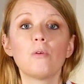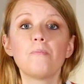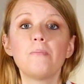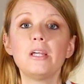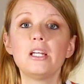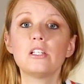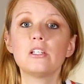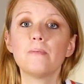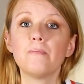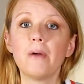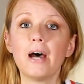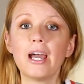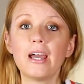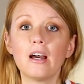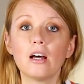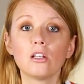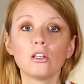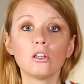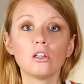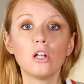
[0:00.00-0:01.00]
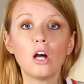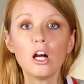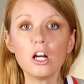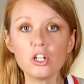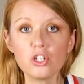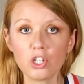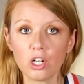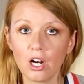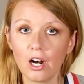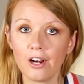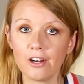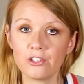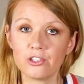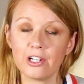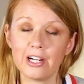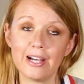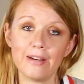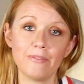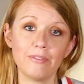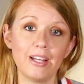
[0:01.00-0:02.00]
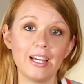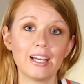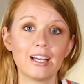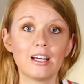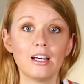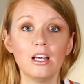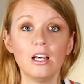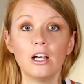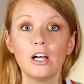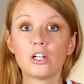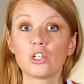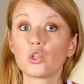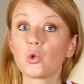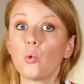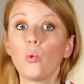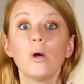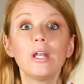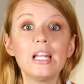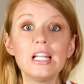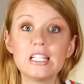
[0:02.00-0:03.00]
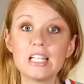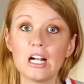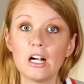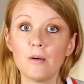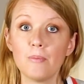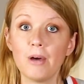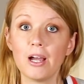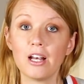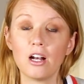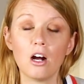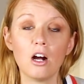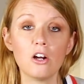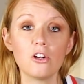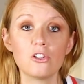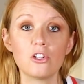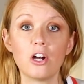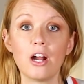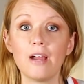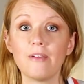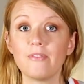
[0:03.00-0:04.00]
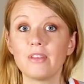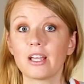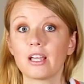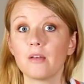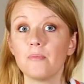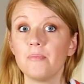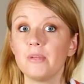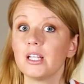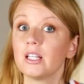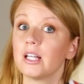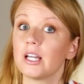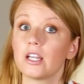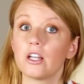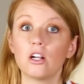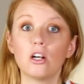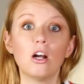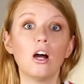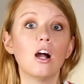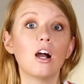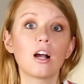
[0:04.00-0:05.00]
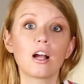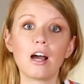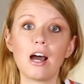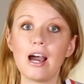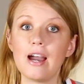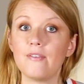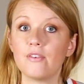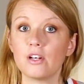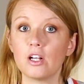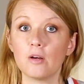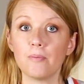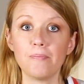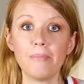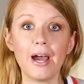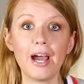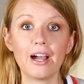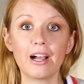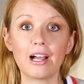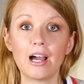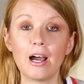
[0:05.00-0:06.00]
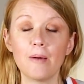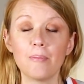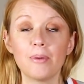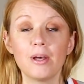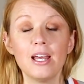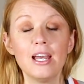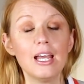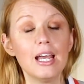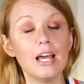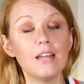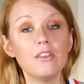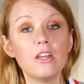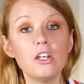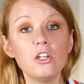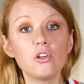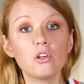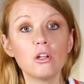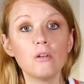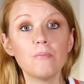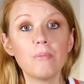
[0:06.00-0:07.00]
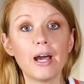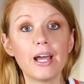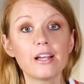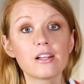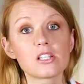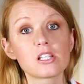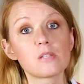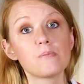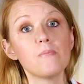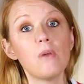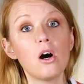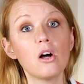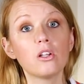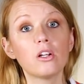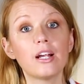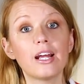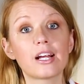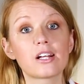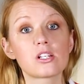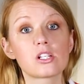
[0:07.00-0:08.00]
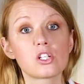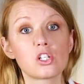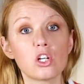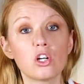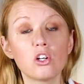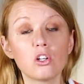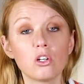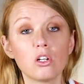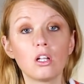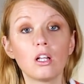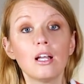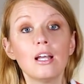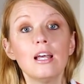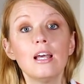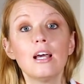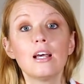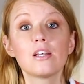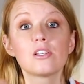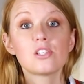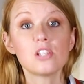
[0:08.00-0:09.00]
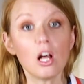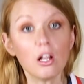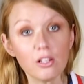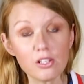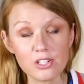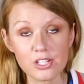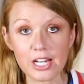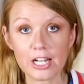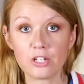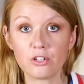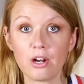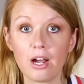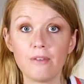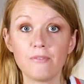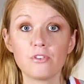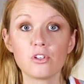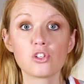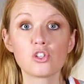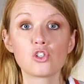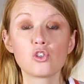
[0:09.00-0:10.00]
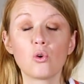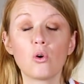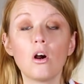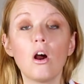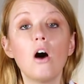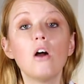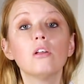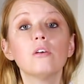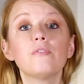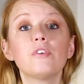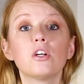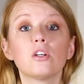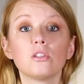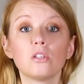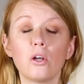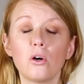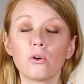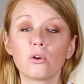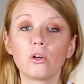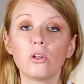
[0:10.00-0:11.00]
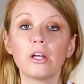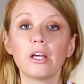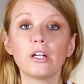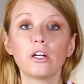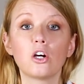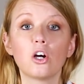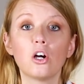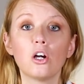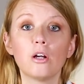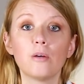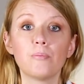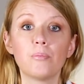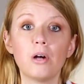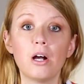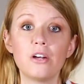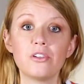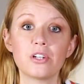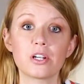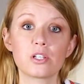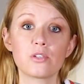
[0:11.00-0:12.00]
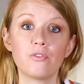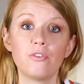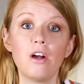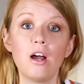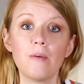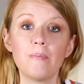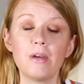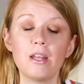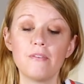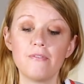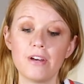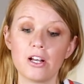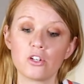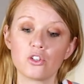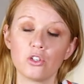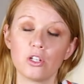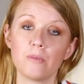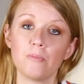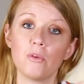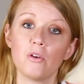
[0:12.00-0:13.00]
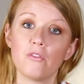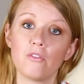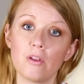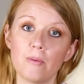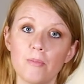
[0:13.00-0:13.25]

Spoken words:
would be to buy a larger hard drive, like a 20 terabyte hard drive that can be like your archive and your backup. And then you can buy a smaller external solid state drive to store all of your local and current projects from and eventually move